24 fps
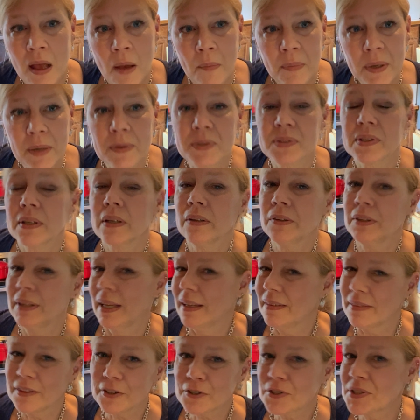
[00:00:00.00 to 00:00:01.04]
But I was like,
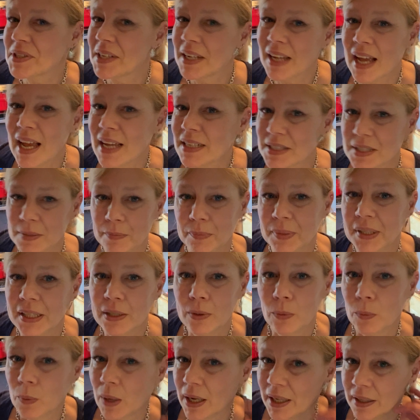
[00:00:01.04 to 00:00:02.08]
okay, there's got to be
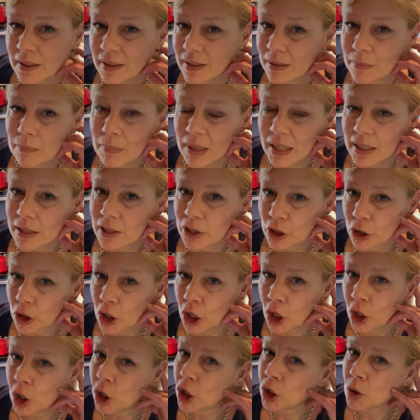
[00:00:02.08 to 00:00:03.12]
a way you can make
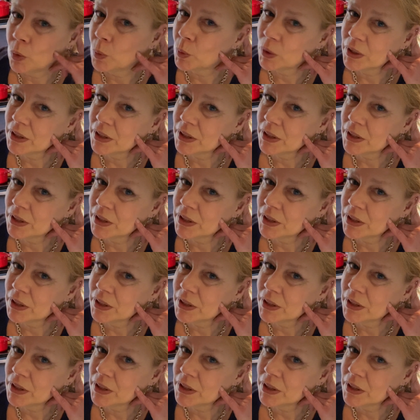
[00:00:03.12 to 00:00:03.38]
your own,